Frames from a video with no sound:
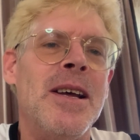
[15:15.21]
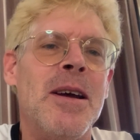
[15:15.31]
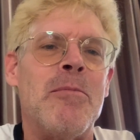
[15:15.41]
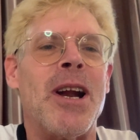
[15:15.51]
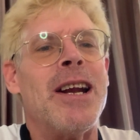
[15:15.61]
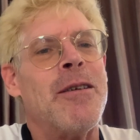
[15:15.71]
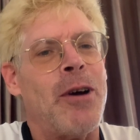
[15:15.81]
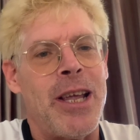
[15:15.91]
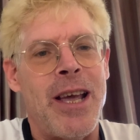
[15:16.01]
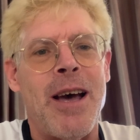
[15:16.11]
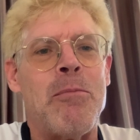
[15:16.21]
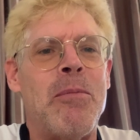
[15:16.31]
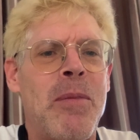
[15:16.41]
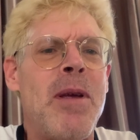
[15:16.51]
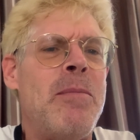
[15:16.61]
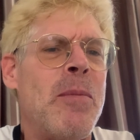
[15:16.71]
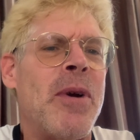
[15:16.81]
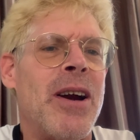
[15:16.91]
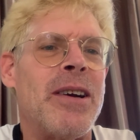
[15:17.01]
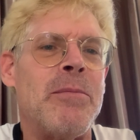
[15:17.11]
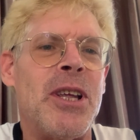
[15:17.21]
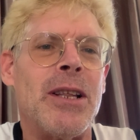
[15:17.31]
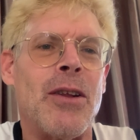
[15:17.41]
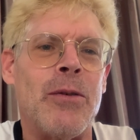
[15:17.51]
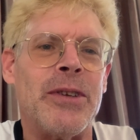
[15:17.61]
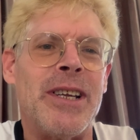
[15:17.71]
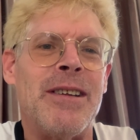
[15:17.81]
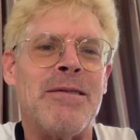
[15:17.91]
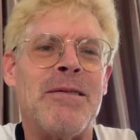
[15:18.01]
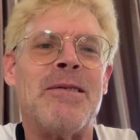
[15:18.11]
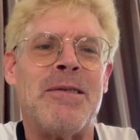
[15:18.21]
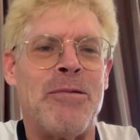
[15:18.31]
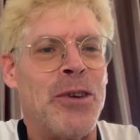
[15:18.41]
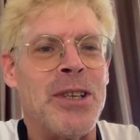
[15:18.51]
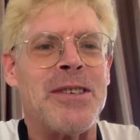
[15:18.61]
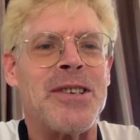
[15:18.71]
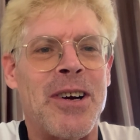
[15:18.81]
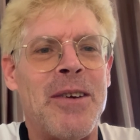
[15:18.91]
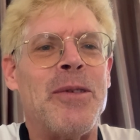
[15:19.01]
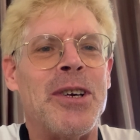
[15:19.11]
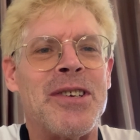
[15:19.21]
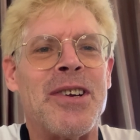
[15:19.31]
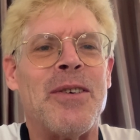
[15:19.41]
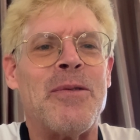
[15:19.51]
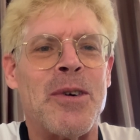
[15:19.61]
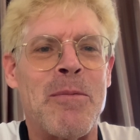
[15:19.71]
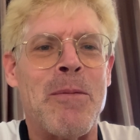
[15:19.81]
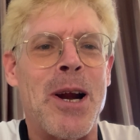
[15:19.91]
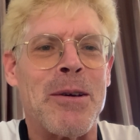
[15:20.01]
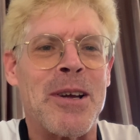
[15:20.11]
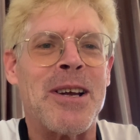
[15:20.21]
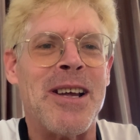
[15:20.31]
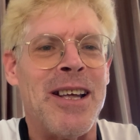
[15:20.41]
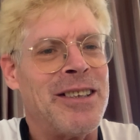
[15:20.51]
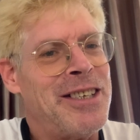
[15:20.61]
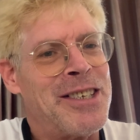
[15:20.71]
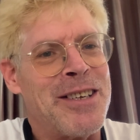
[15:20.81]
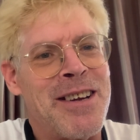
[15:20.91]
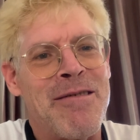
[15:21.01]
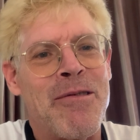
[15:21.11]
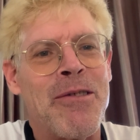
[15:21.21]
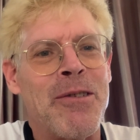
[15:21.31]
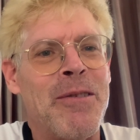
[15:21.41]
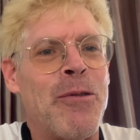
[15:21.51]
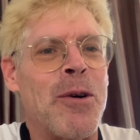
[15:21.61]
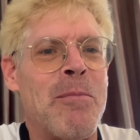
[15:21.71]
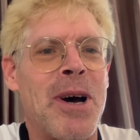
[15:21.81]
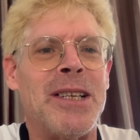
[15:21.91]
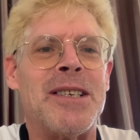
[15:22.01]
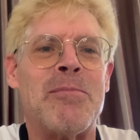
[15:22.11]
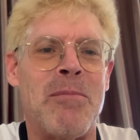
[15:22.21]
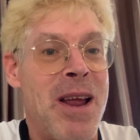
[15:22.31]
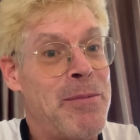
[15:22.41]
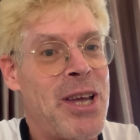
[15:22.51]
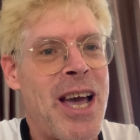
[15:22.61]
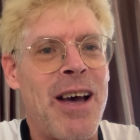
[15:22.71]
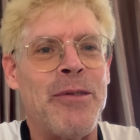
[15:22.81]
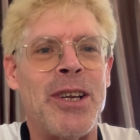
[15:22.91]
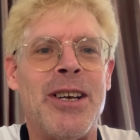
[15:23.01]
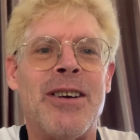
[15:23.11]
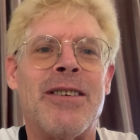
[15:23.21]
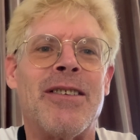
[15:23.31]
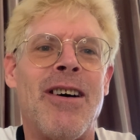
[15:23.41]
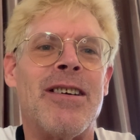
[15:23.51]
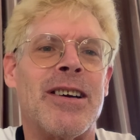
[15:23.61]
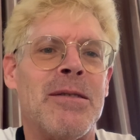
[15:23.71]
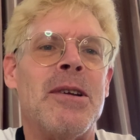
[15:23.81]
But anyway, yeah, be prepared to be lonely, feeling sorry for yourself for about at least 3 or 4 months, maybe a half a year or longer.